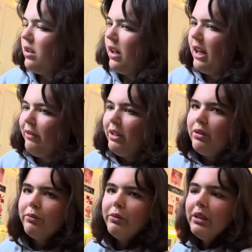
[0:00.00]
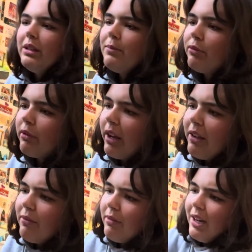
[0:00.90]
have like a really bright
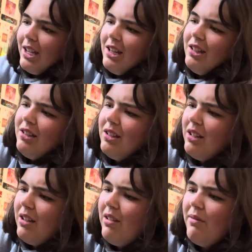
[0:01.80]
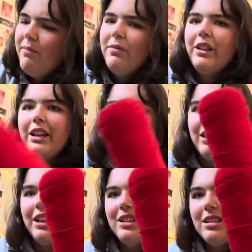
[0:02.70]
red like
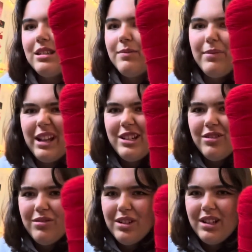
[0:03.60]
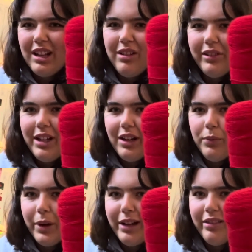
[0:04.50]
this, but I don't think I'd
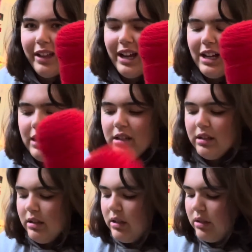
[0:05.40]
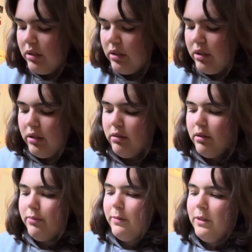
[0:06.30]
wear that.
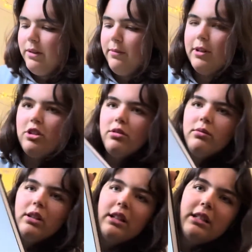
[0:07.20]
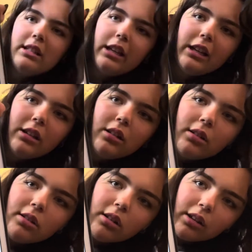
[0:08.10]
So the original one is like
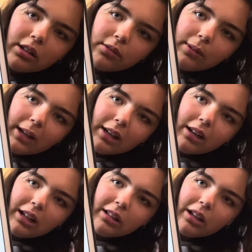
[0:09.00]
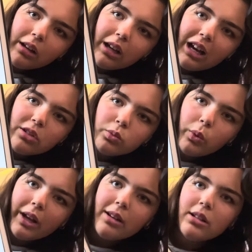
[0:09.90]
dark red and then it has
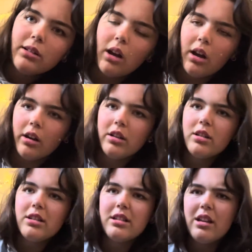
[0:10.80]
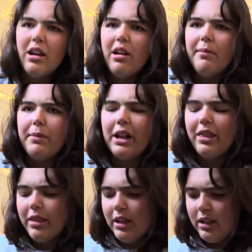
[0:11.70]
white hearts, but I
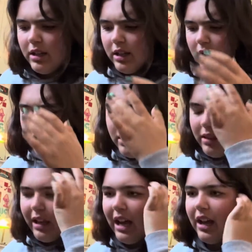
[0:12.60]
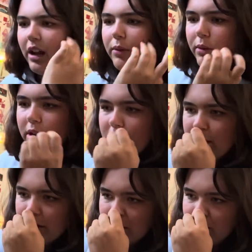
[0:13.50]
think that I want to
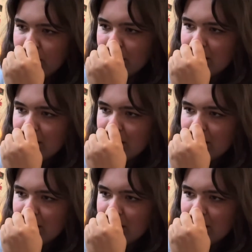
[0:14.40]
do